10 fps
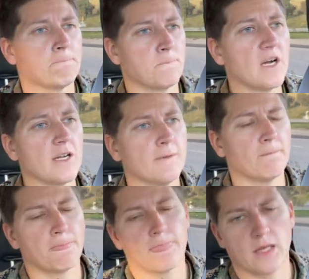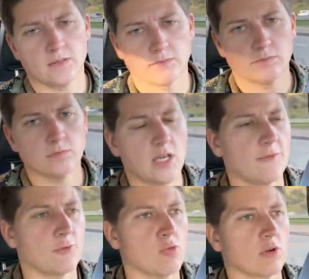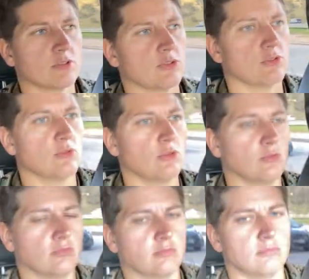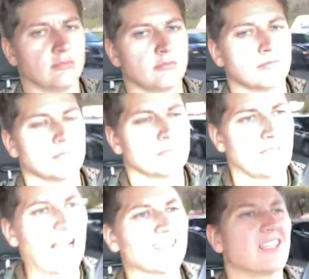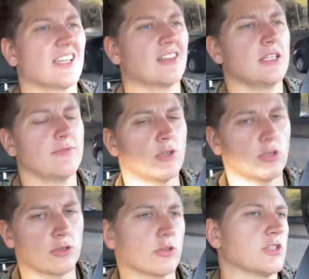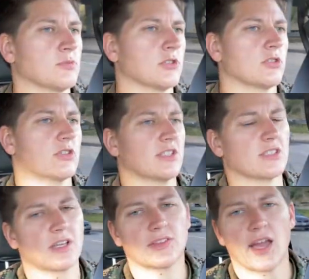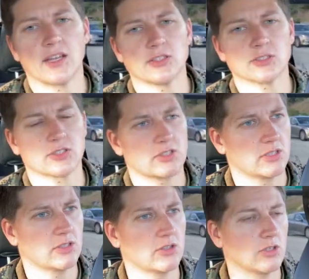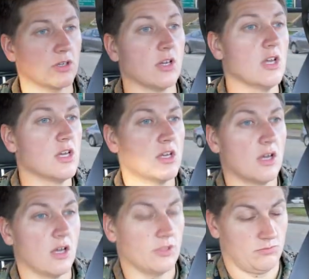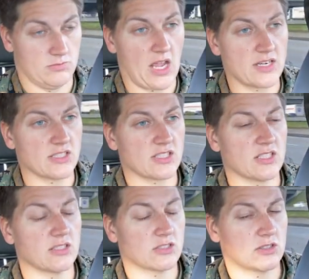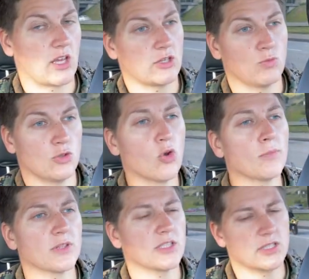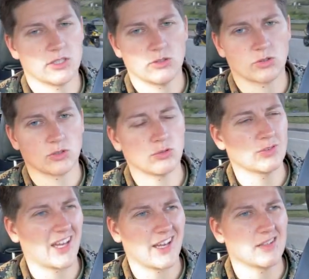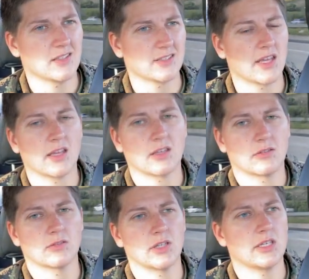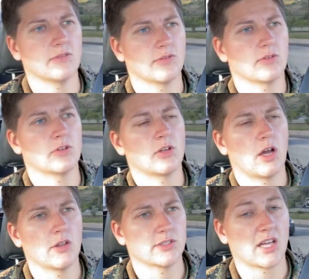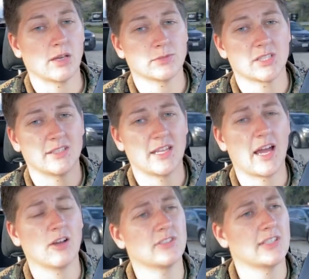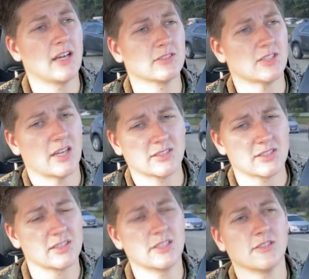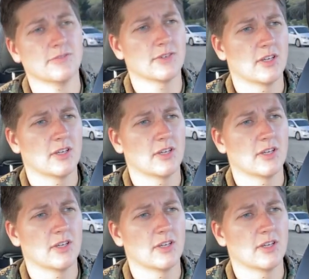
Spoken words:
But if you want to not take leave during Christmas or things like that and just get the 96 that you would normally get, you can do that and then take leave other times. Now, the downside to leave,